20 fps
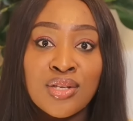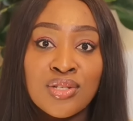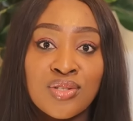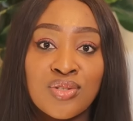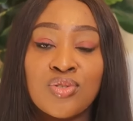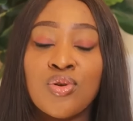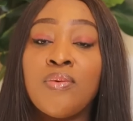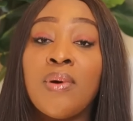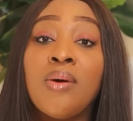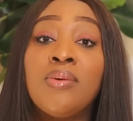
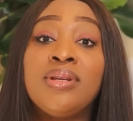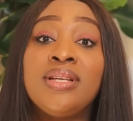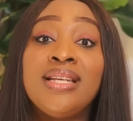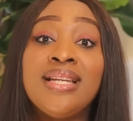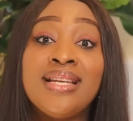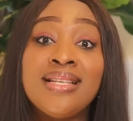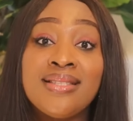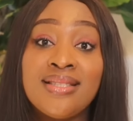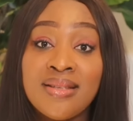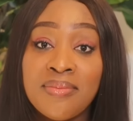
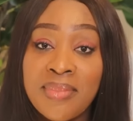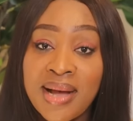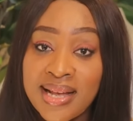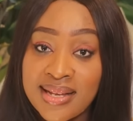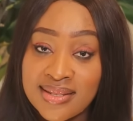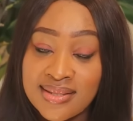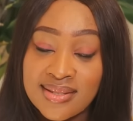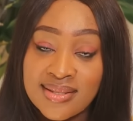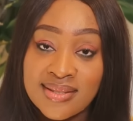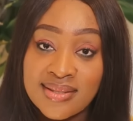surrounding his
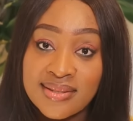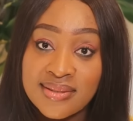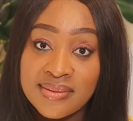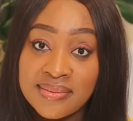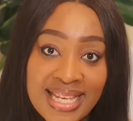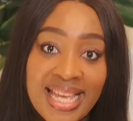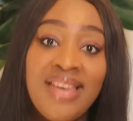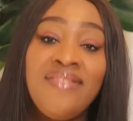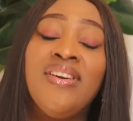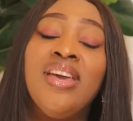demise,
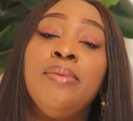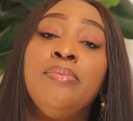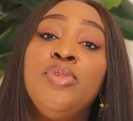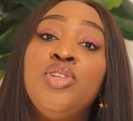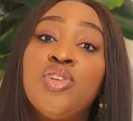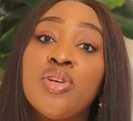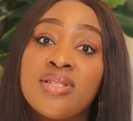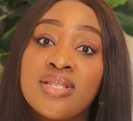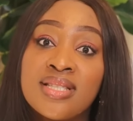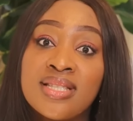give
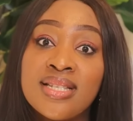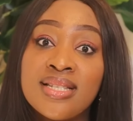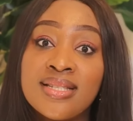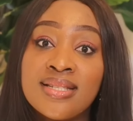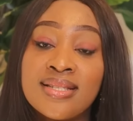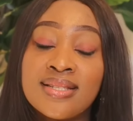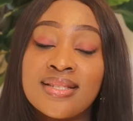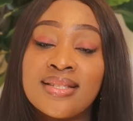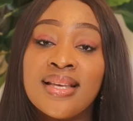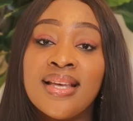him
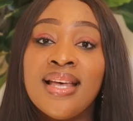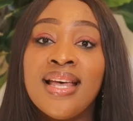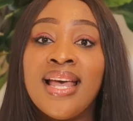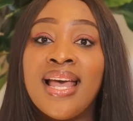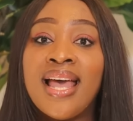justice,